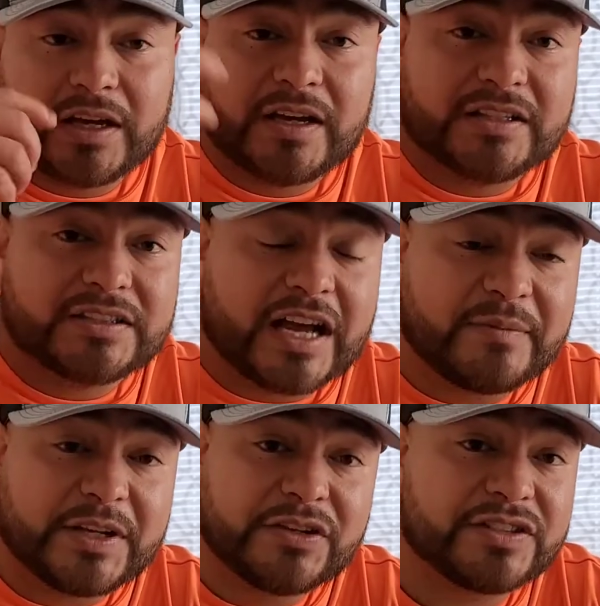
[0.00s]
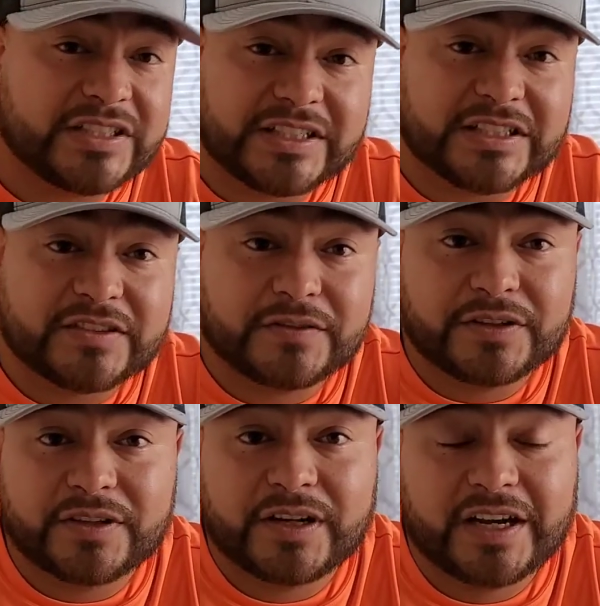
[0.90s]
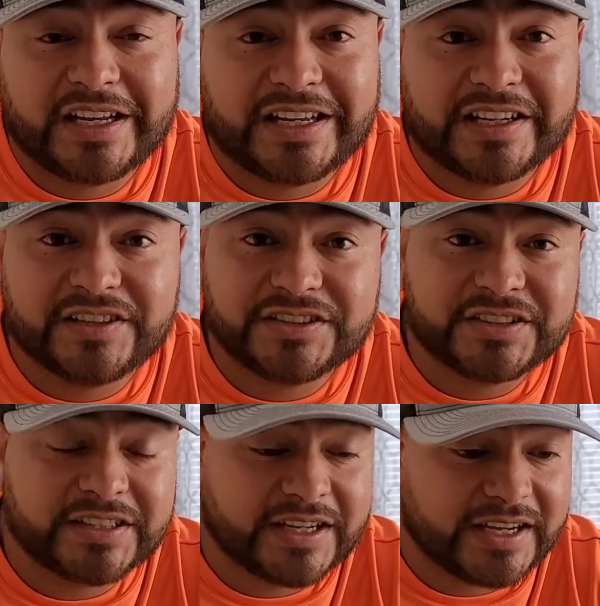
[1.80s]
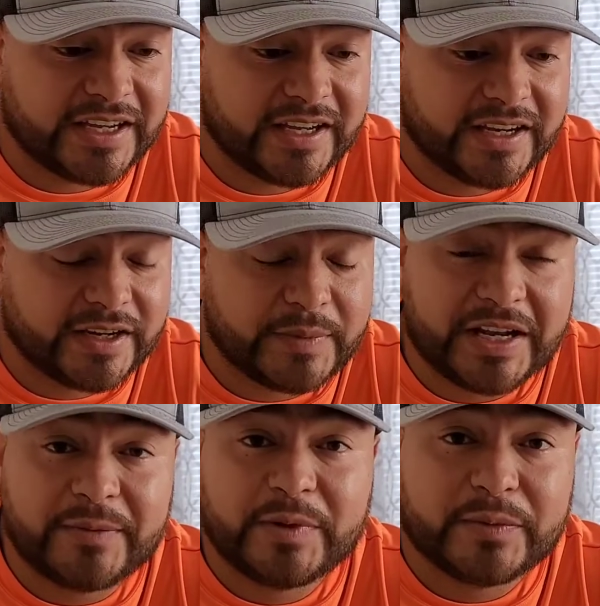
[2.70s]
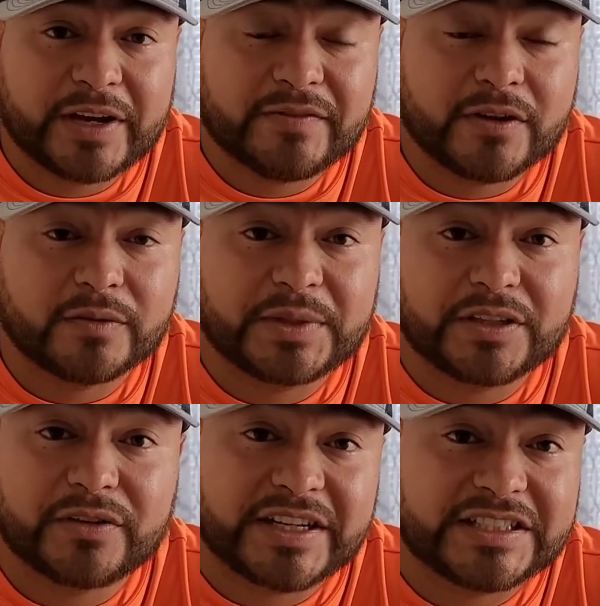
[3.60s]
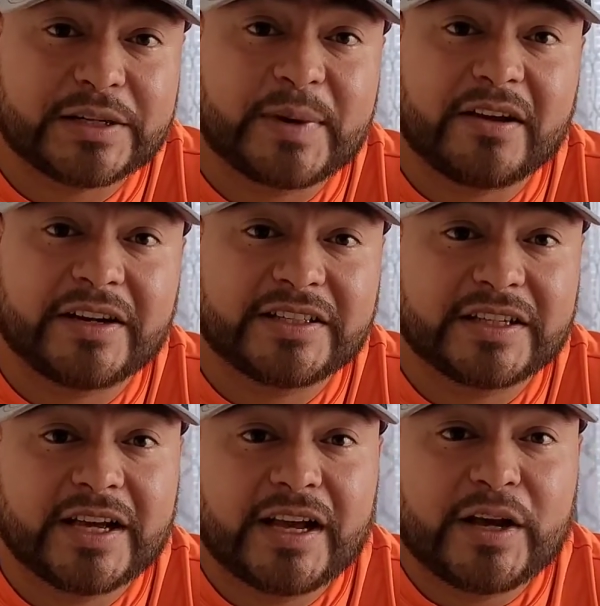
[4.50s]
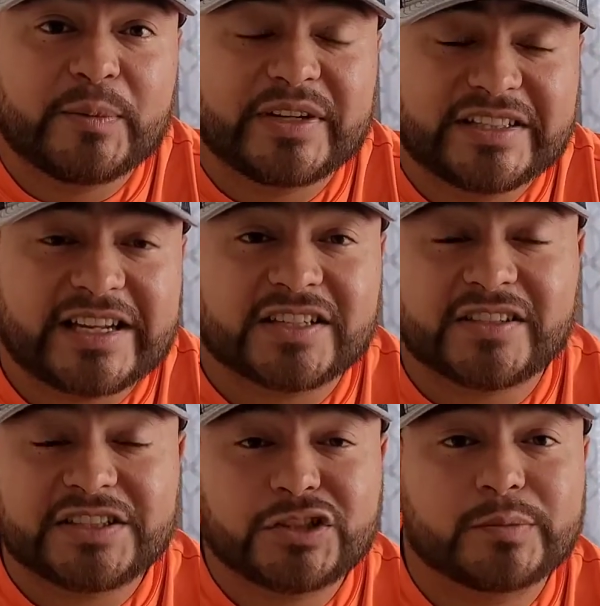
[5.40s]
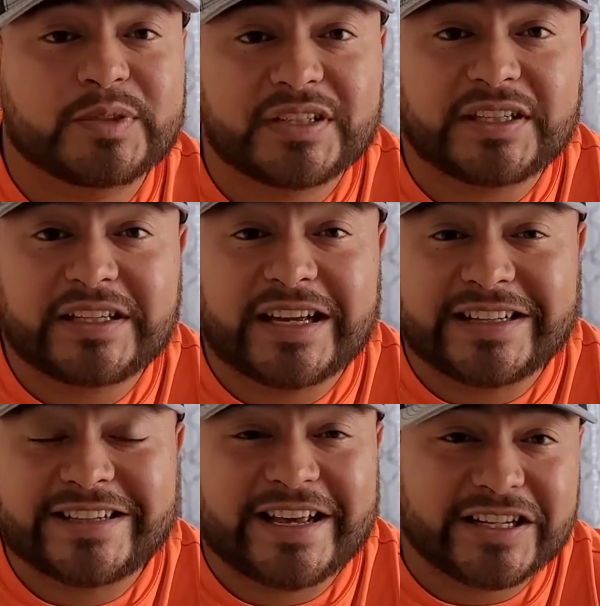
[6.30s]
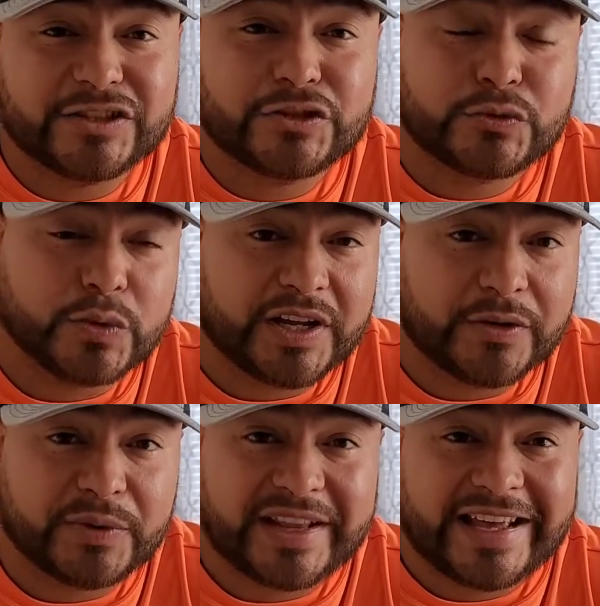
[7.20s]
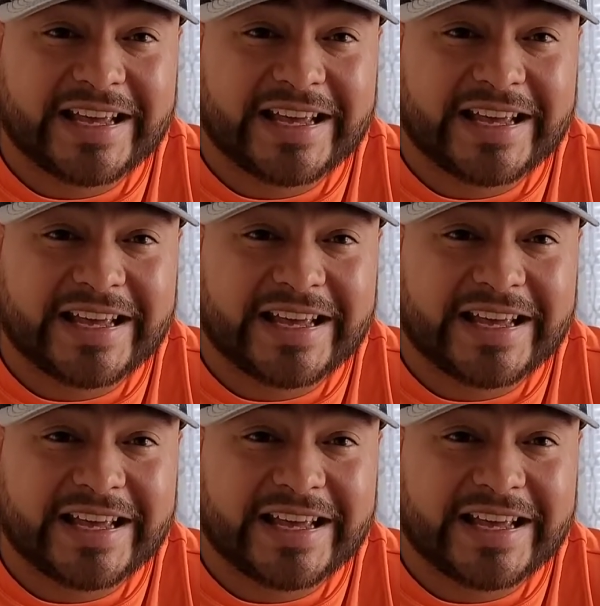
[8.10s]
I've been using this for years, and many people have called me crazy about it, but it's actually super clean, 10 to 1 with